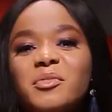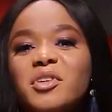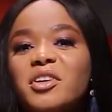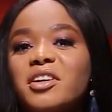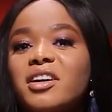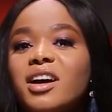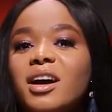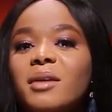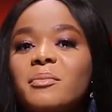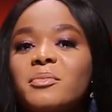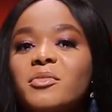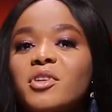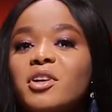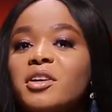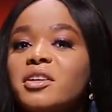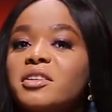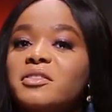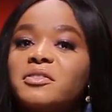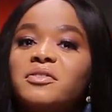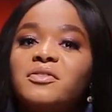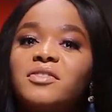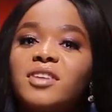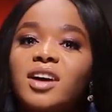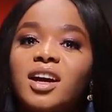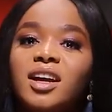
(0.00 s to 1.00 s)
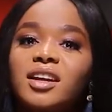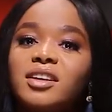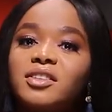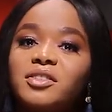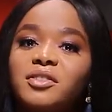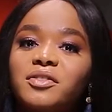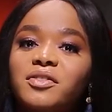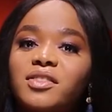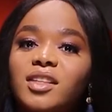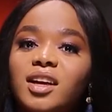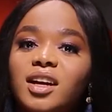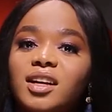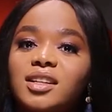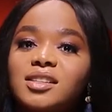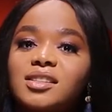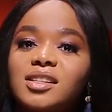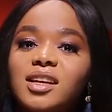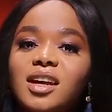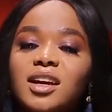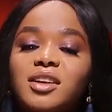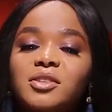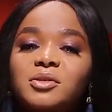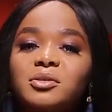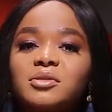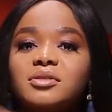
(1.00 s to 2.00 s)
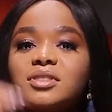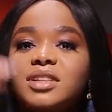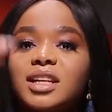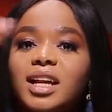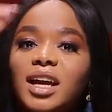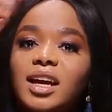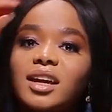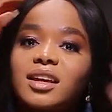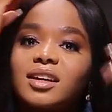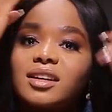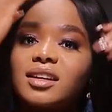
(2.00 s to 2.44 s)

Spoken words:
not a fan of that. I don't like